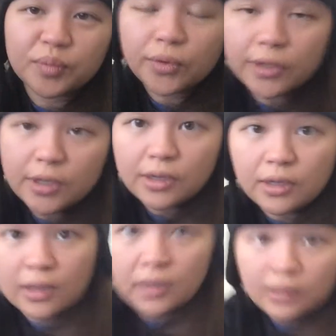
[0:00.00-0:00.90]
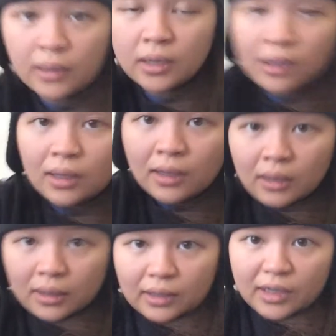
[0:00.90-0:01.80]
pretty
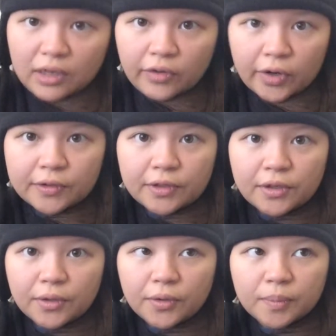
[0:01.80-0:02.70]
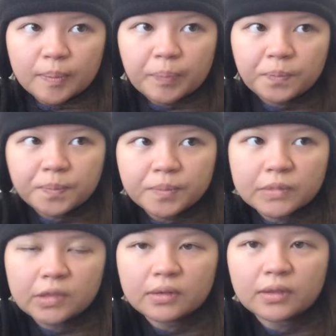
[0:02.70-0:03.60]
kind of hard to do.
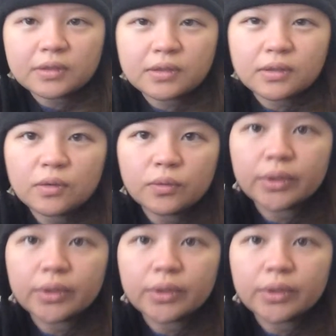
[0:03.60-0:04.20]
Because you don't